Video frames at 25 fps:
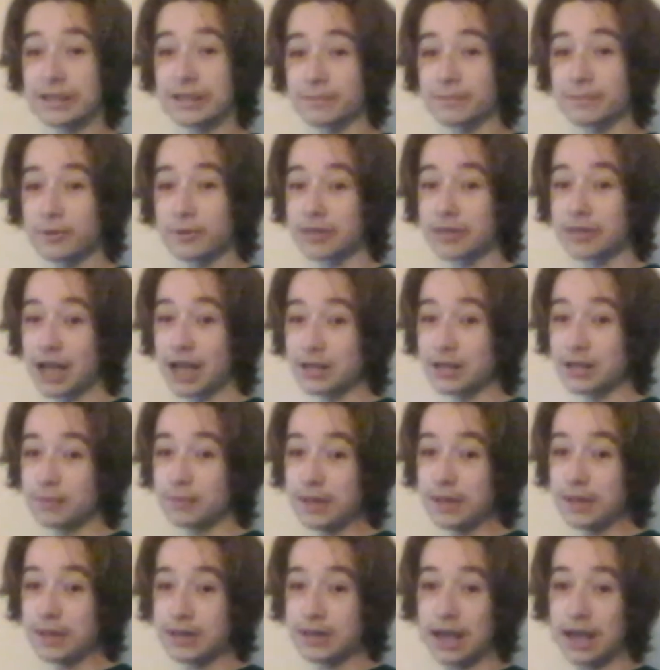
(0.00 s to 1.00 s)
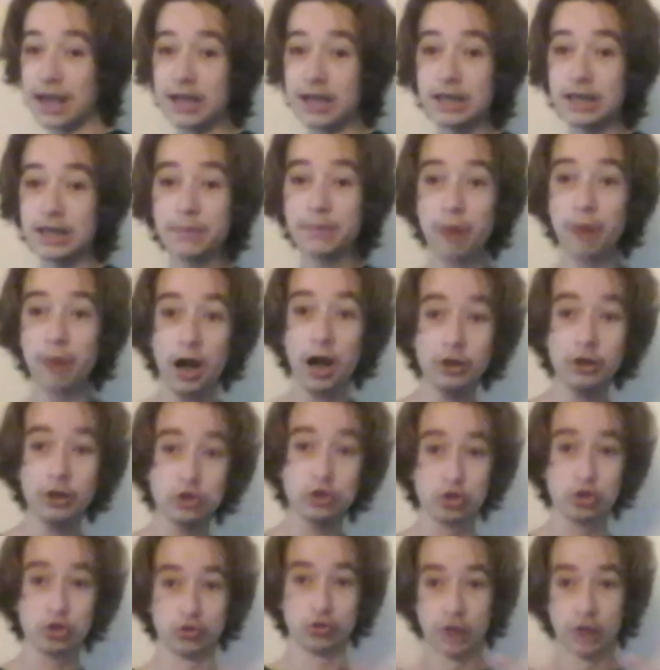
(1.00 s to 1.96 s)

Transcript: Get the Most Halloween Candy Part